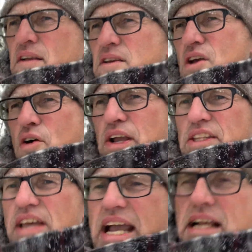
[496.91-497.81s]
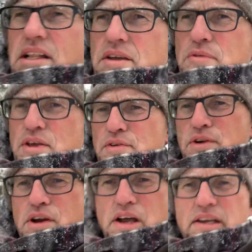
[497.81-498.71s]
know exactly whether
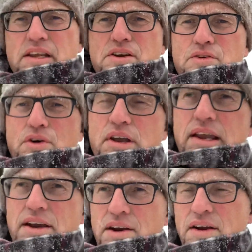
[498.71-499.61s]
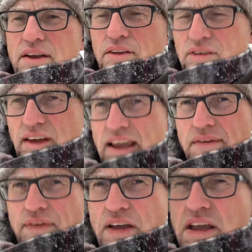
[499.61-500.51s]
or not indoor air is safe,